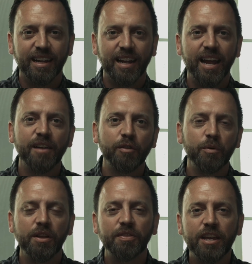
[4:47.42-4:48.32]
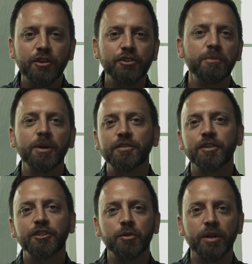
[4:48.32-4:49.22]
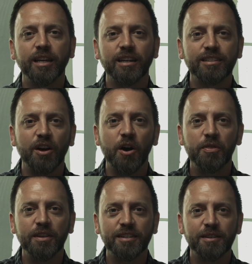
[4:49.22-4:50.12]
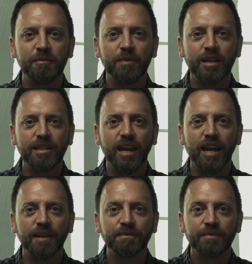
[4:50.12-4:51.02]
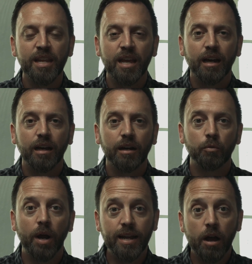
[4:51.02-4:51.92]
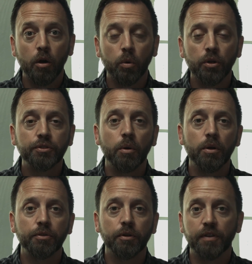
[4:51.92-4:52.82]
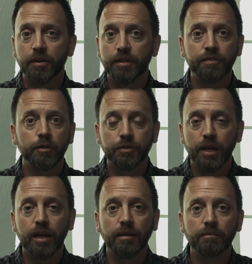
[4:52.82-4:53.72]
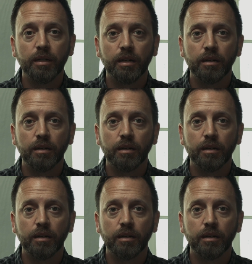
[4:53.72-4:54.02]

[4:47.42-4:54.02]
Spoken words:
Hey everyone, thank you so much for joining us on this Monday. Right now, our world's going through a very difficult time.